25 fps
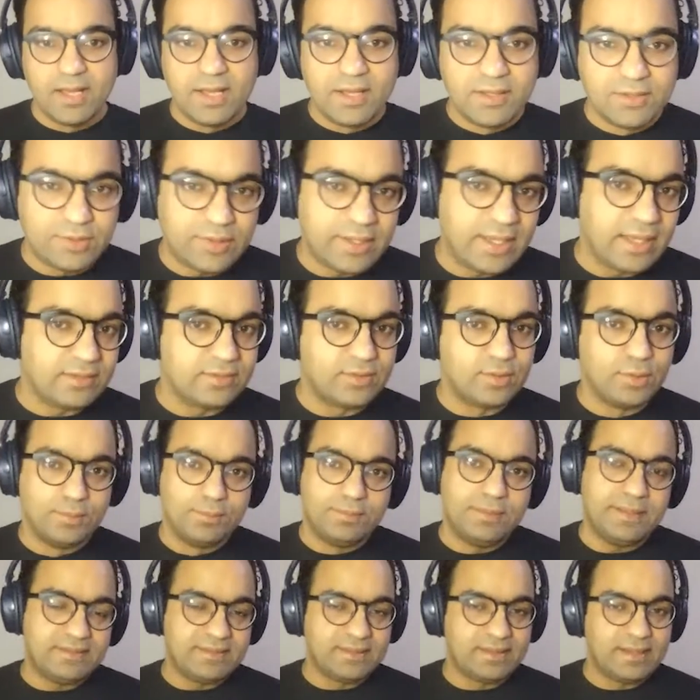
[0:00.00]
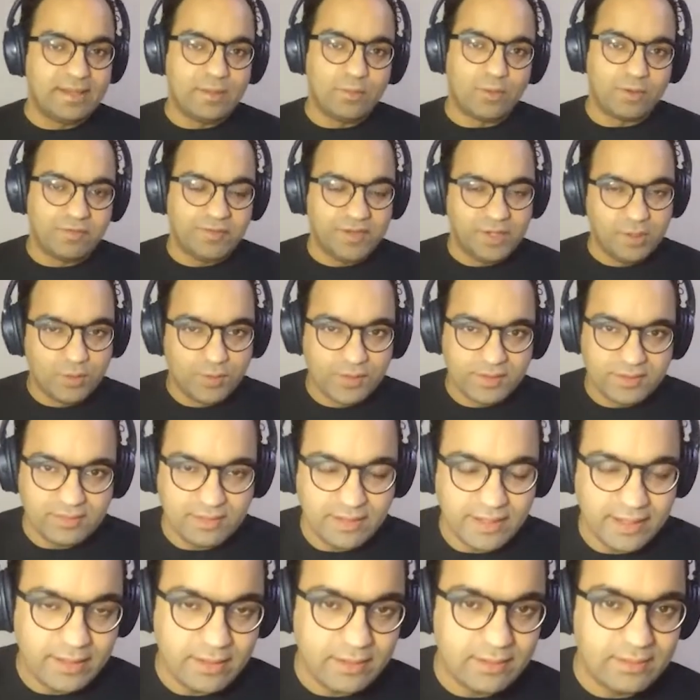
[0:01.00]
So yeah, so basically what we do is
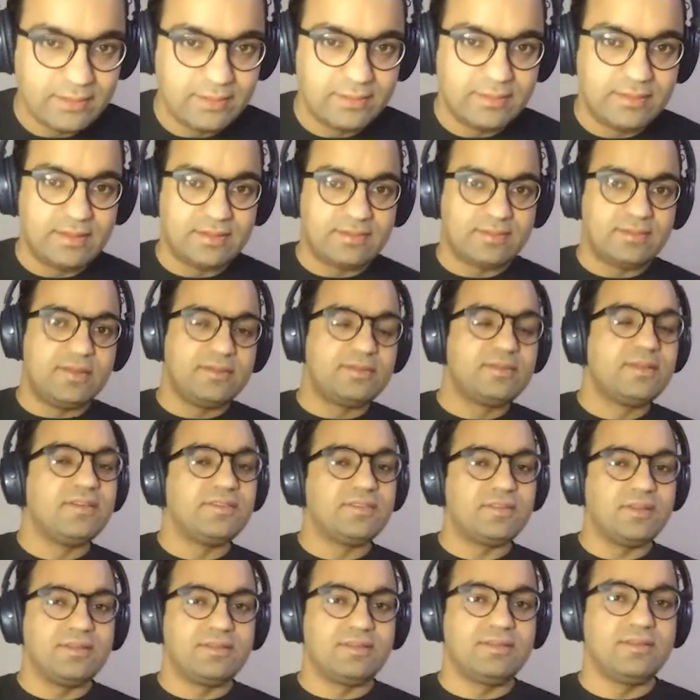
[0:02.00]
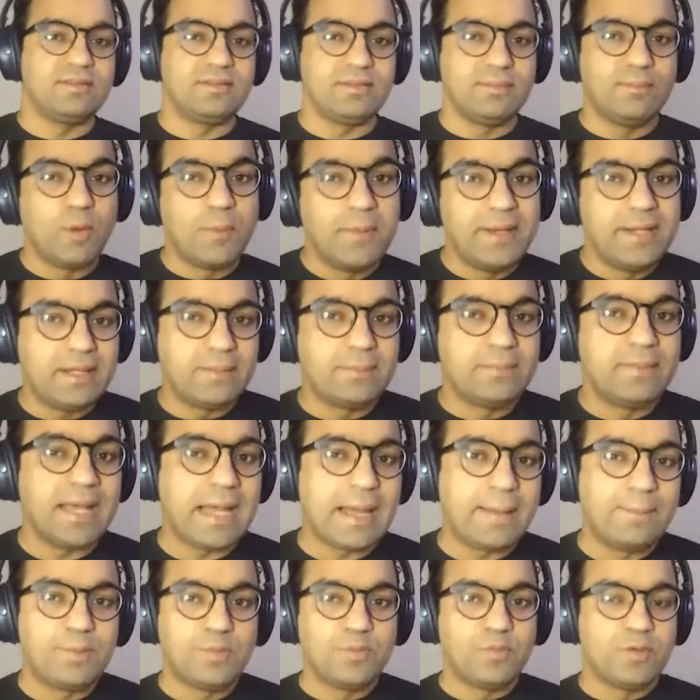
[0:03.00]
like this gives us this momentum
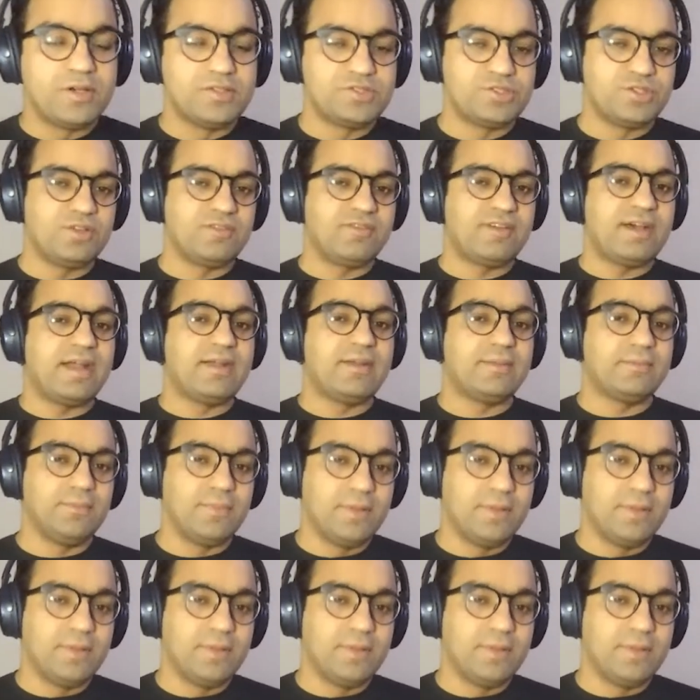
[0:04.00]
damped version of Adam.